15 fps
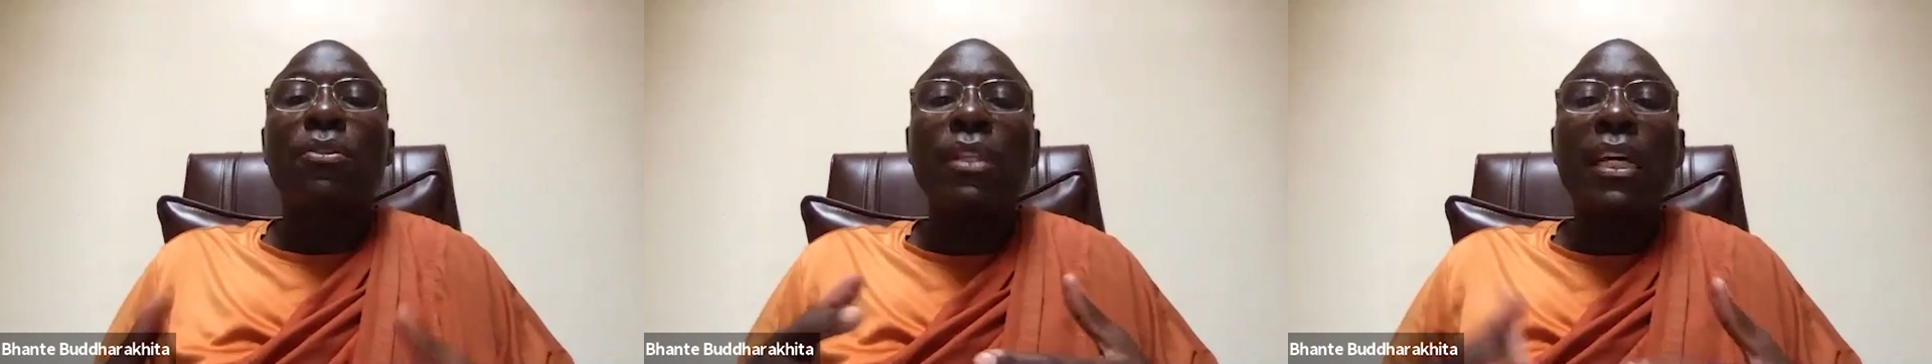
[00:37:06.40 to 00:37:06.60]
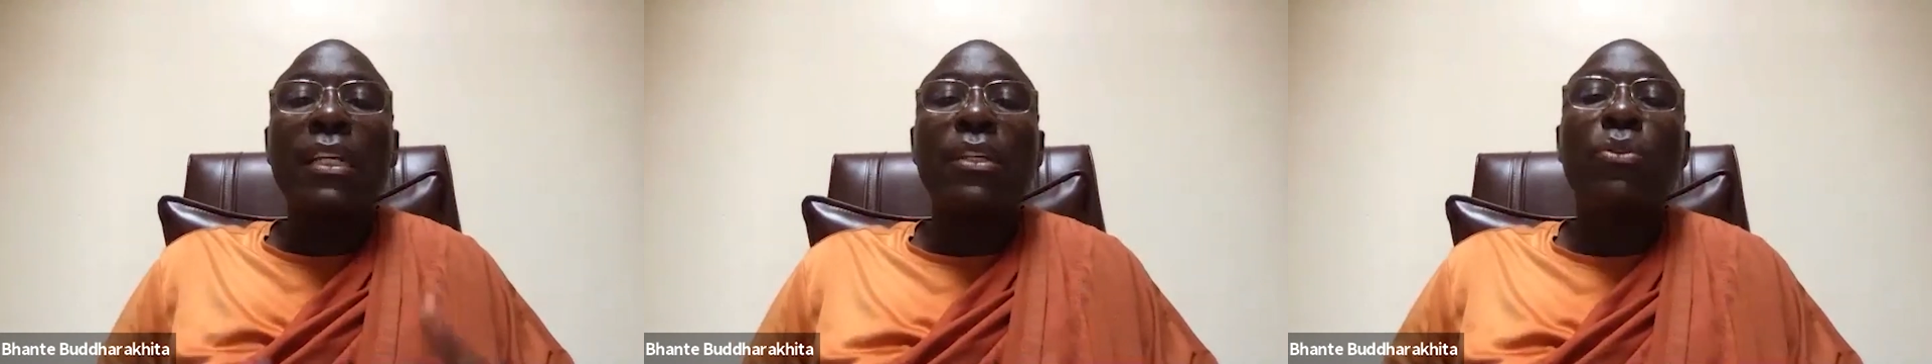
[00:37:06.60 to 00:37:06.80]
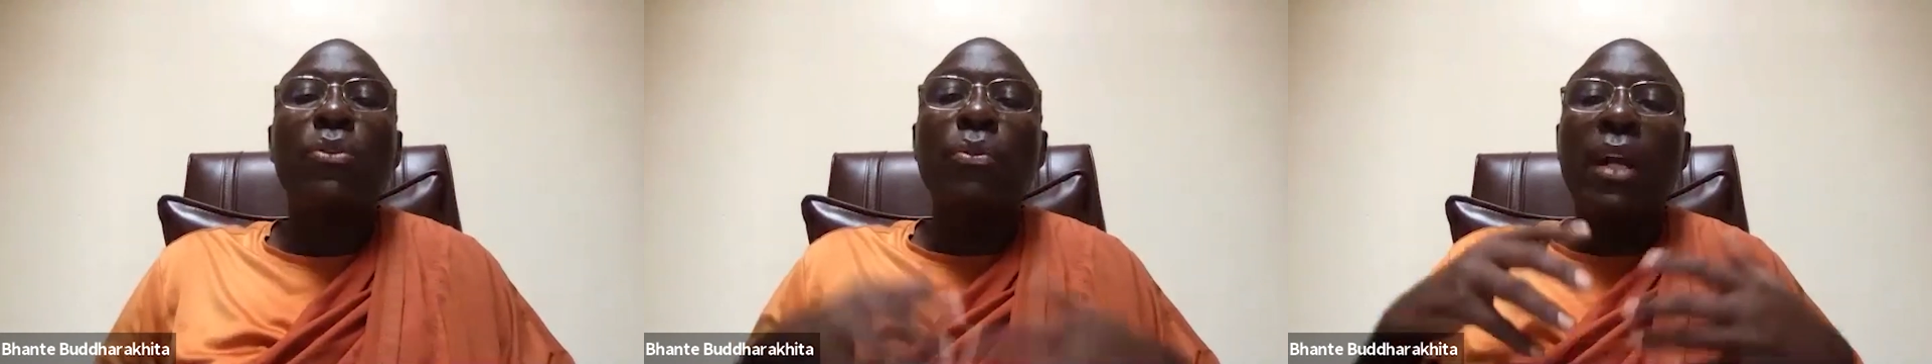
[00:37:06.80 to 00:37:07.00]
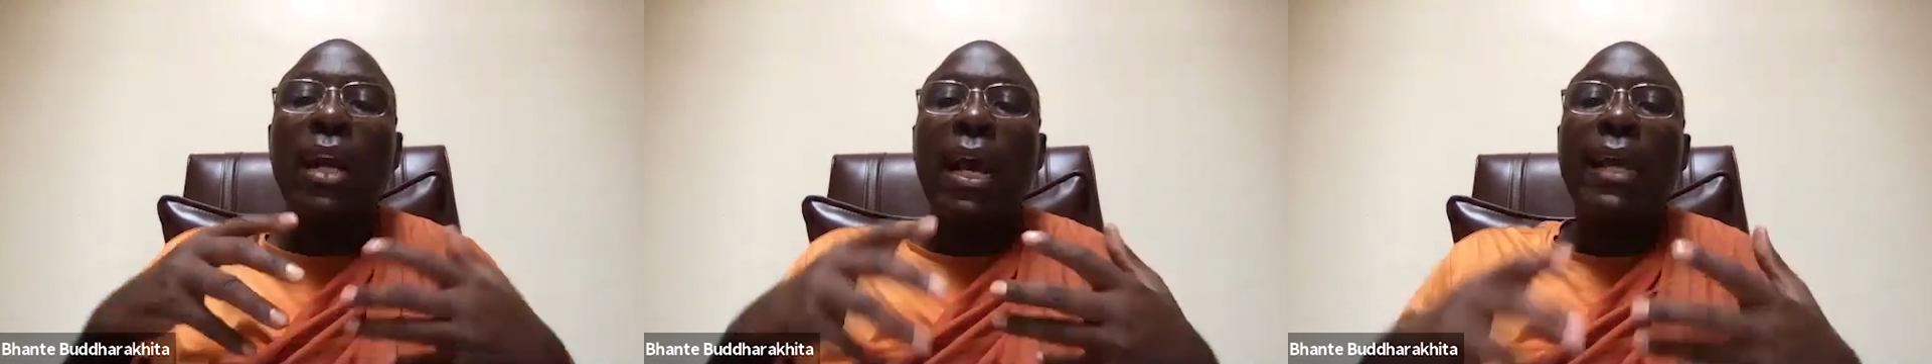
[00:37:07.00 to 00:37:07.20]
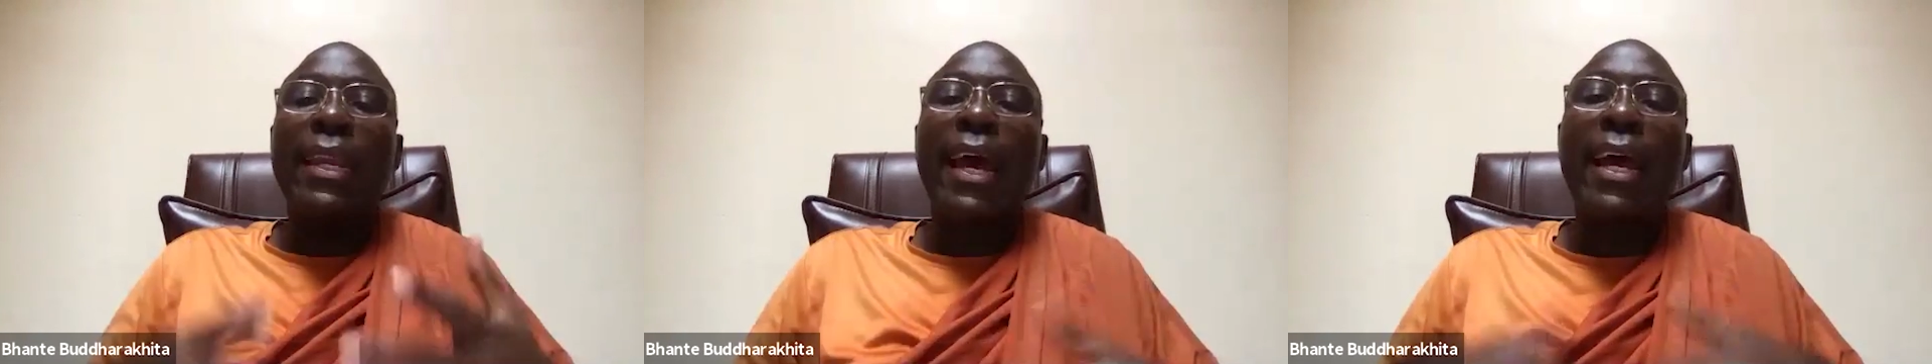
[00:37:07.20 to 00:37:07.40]
that you
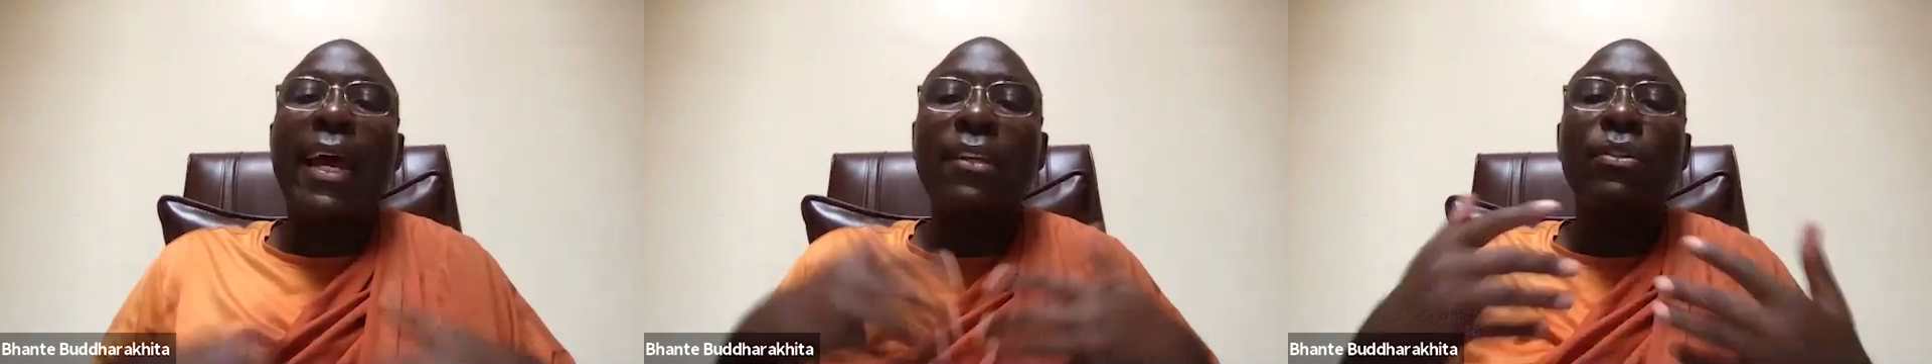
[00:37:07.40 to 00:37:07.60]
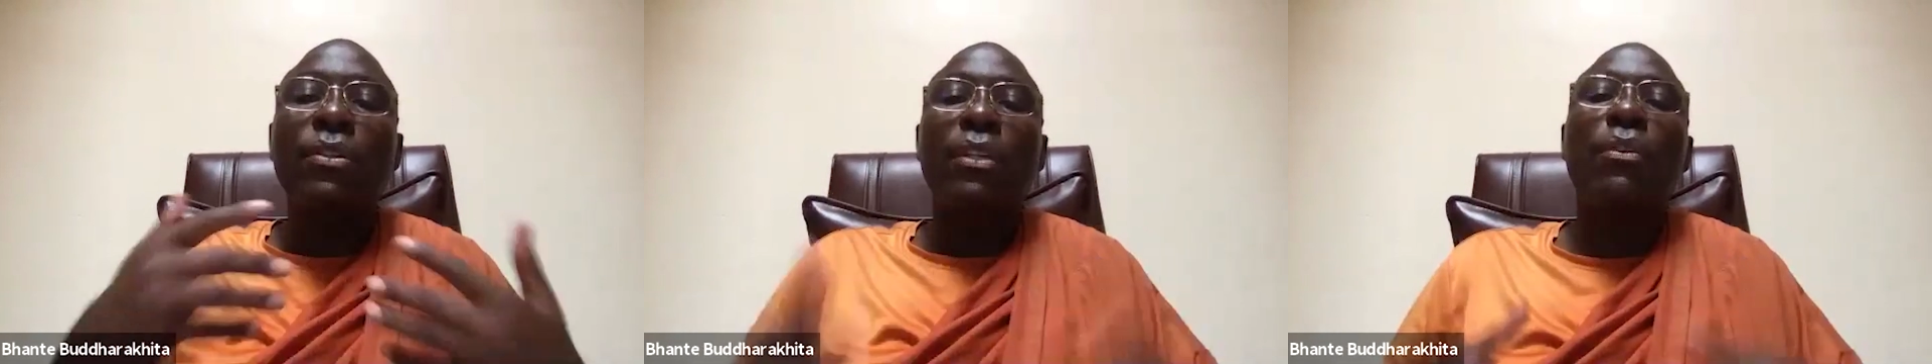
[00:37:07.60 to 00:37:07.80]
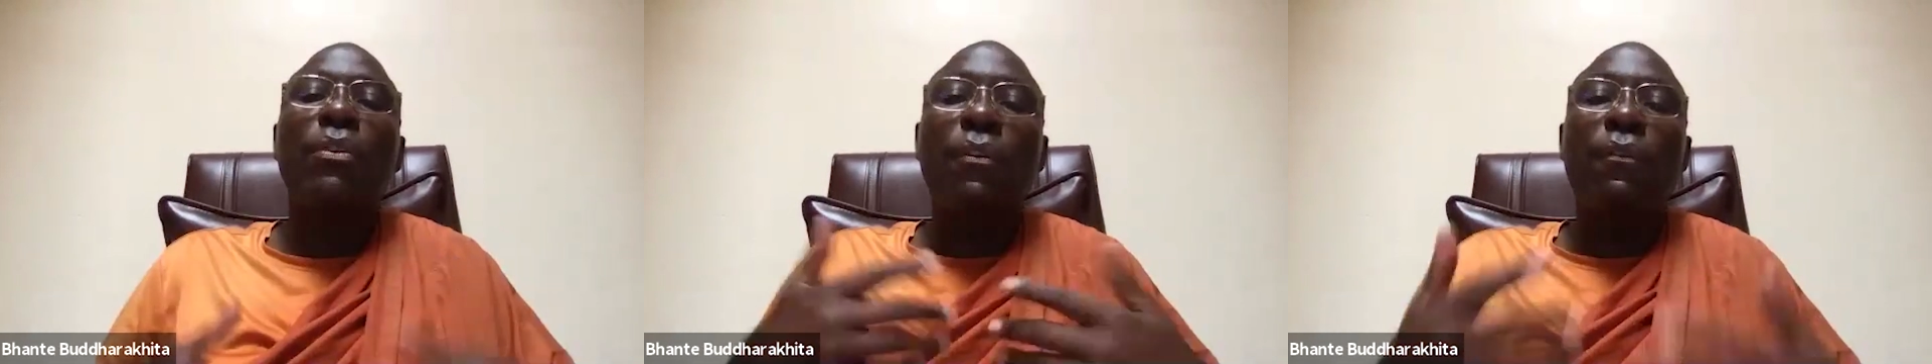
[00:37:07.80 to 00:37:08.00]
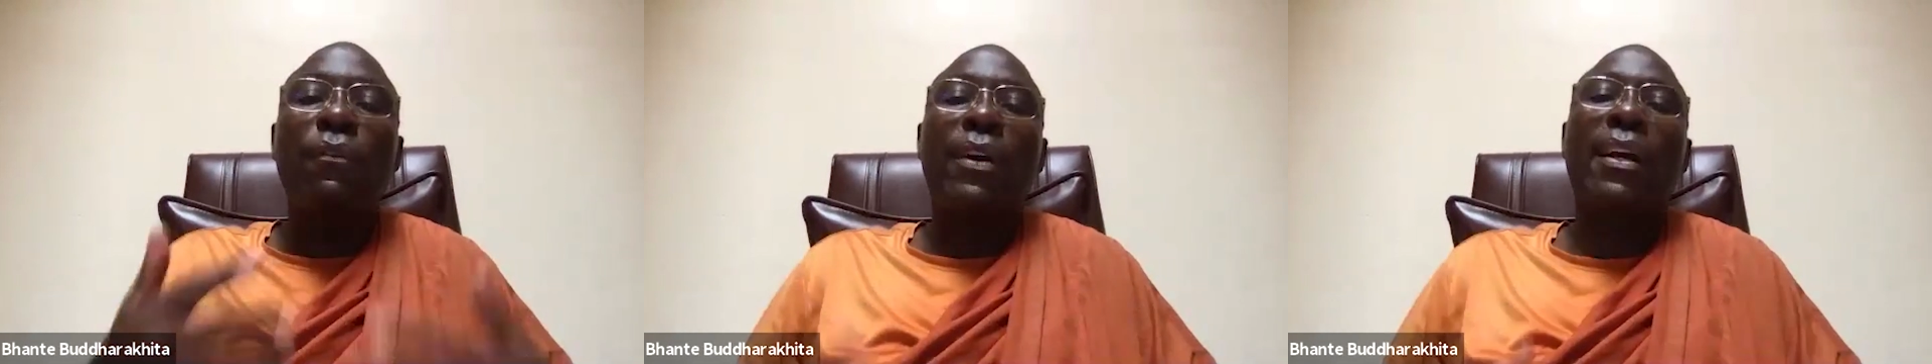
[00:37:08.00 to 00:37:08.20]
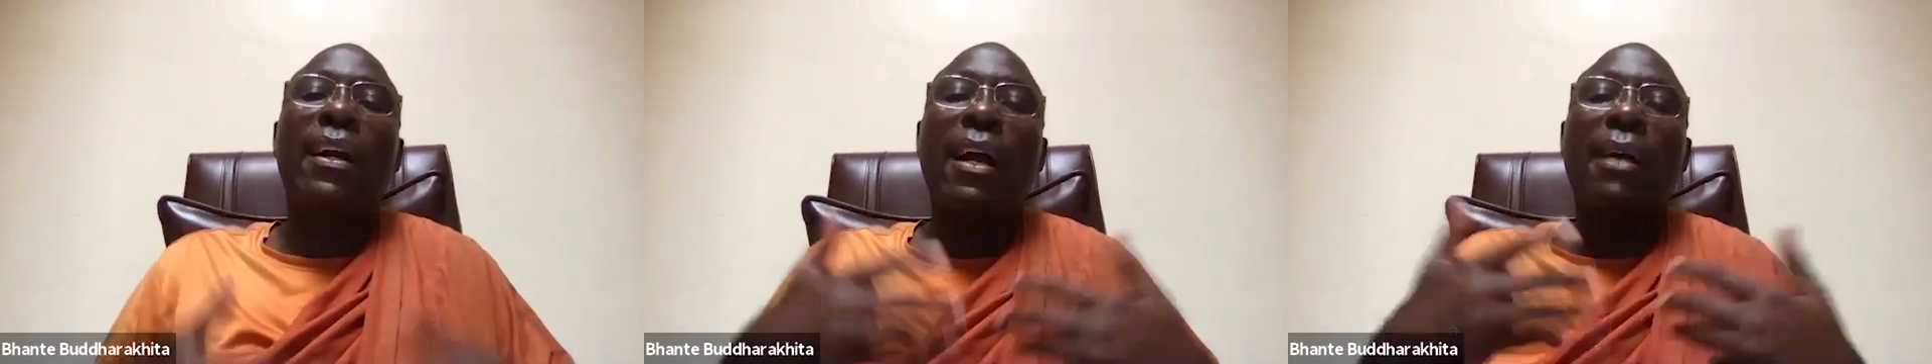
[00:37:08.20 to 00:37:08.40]
can actually
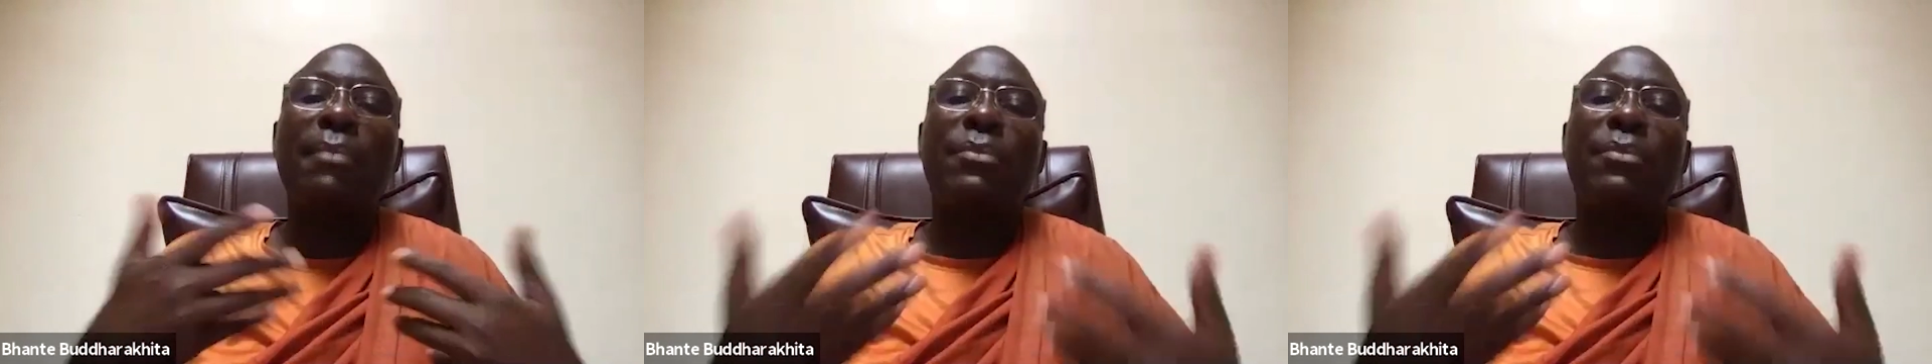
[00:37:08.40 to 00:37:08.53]
overcome